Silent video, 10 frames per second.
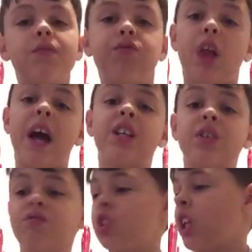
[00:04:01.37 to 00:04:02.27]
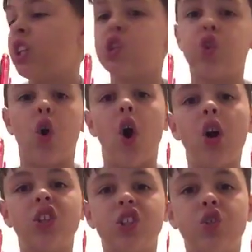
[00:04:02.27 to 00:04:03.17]
flash of just like this
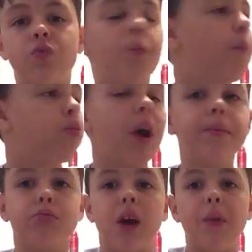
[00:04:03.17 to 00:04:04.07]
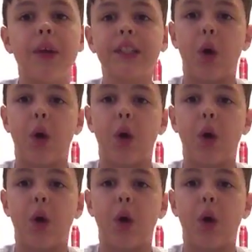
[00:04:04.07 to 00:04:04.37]
long, bright brown thing.